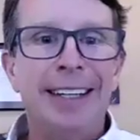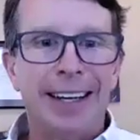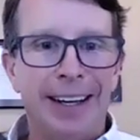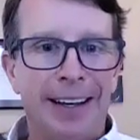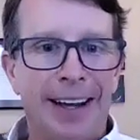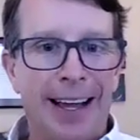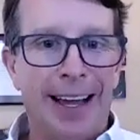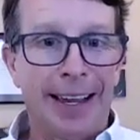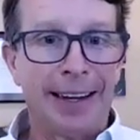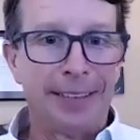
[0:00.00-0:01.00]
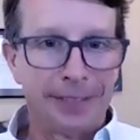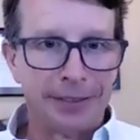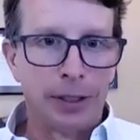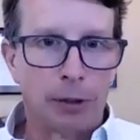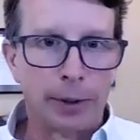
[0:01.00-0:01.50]

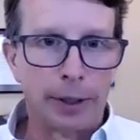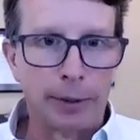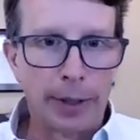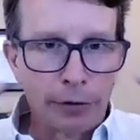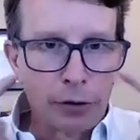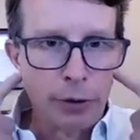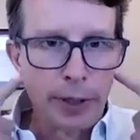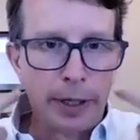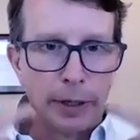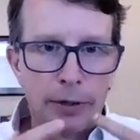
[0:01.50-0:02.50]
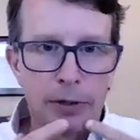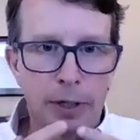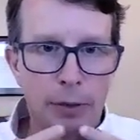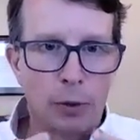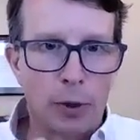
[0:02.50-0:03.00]
we have two ears
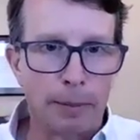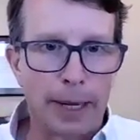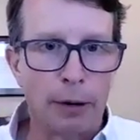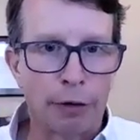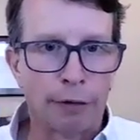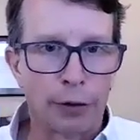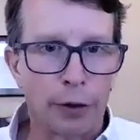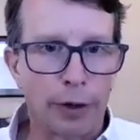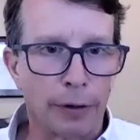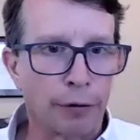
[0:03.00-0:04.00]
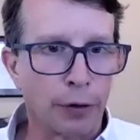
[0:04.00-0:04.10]
and one mouth for